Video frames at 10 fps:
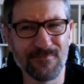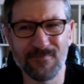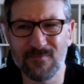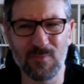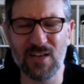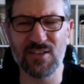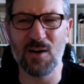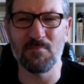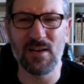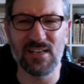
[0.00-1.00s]
Imagine
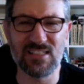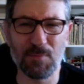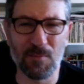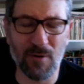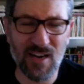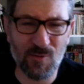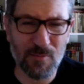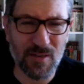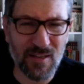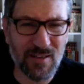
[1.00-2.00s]
how messed up your brain
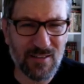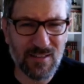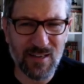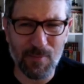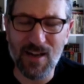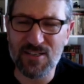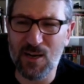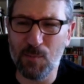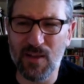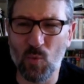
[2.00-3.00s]
would be. Imagine
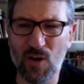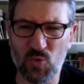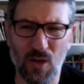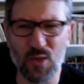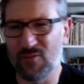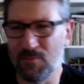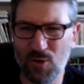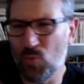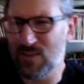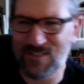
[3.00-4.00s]
now playing Where's Waldo if the
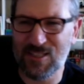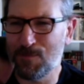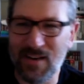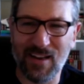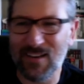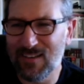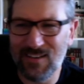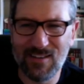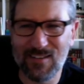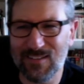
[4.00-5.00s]
book was spinning.
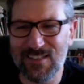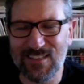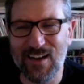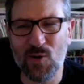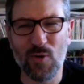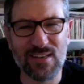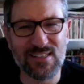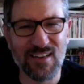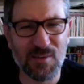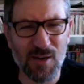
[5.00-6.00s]
That's kind of what
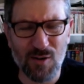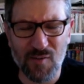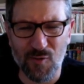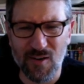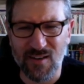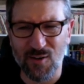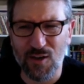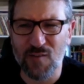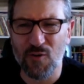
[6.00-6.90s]
it's like to be a referee. You're looking for